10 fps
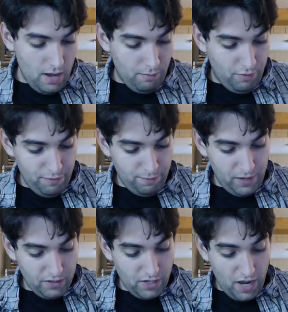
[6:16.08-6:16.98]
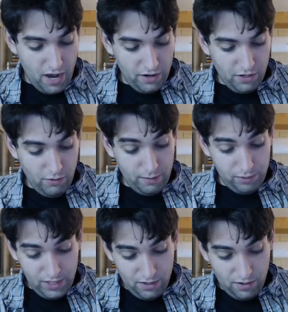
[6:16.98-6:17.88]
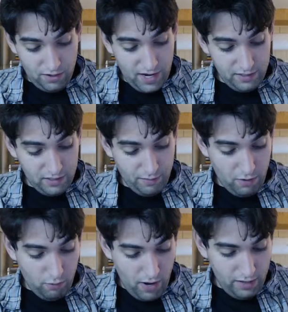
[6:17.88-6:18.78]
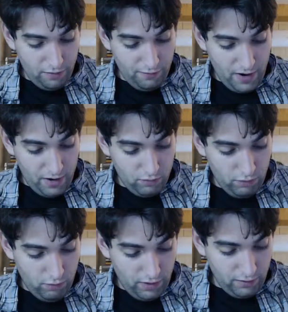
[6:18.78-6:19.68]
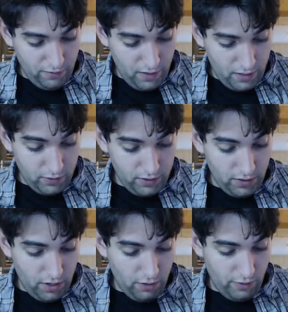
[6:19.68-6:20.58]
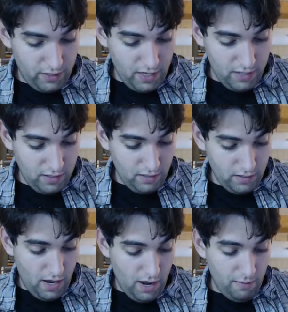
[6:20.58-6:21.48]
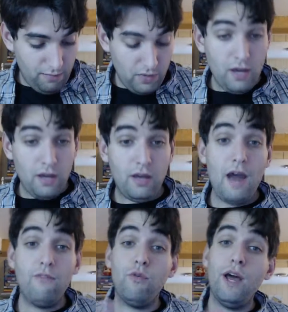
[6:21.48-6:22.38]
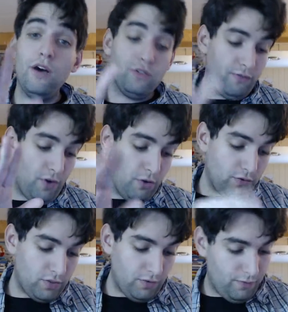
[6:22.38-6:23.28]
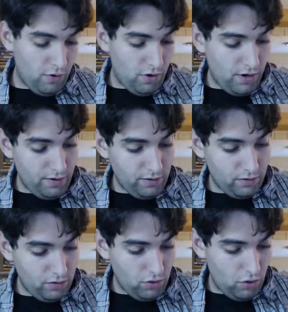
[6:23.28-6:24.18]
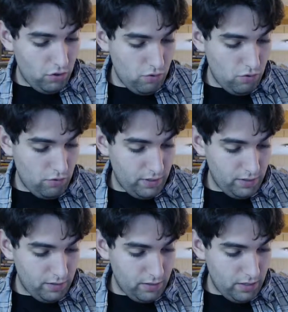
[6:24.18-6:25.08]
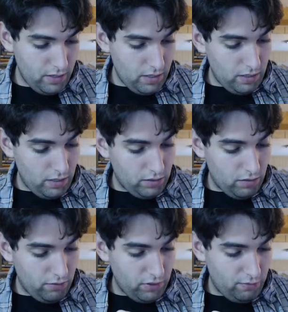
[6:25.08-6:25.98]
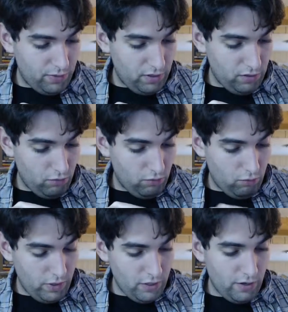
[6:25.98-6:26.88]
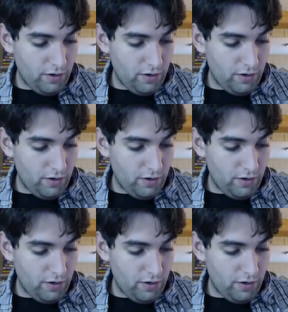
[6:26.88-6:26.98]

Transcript: Both players argue and plead their cases about why their fighters would win the fight. Once the arguing is done, everyone else votes for who is going to be the winner.